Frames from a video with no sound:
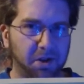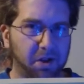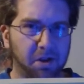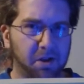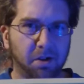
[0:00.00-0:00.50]
I
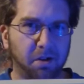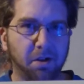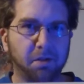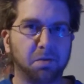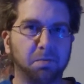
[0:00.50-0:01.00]
didn't get all
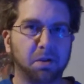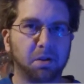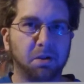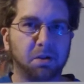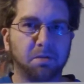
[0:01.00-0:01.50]
of
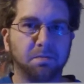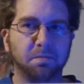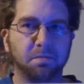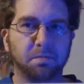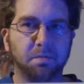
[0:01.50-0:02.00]
them.
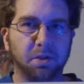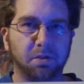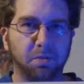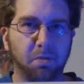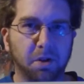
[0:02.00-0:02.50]
This
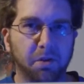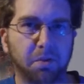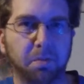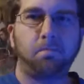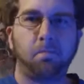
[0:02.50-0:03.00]
is one of them.